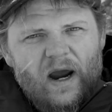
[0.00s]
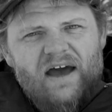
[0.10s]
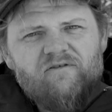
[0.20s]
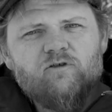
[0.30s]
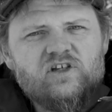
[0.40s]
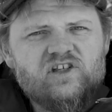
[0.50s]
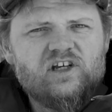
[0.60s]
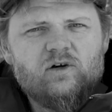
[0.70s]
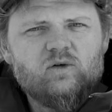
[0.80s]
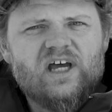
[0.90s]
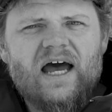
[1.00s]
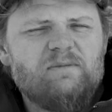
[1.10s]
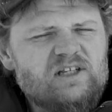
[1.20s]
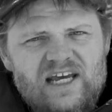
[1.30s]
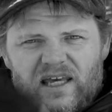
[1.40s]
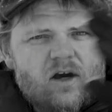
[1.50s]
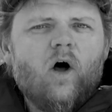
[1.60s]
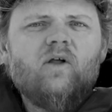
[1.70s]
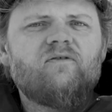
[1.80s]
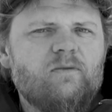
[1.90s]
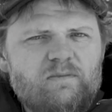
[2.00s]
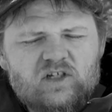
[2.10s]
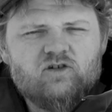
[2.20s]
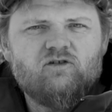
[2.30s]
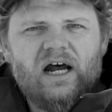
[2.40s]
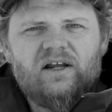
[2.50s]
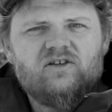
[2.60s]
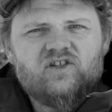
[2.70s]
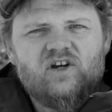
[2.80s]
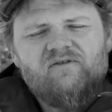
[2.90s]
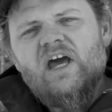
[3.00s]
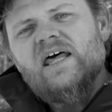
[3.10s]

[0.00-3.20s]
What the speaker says: every single time and taking all of the mystery out of this stuff,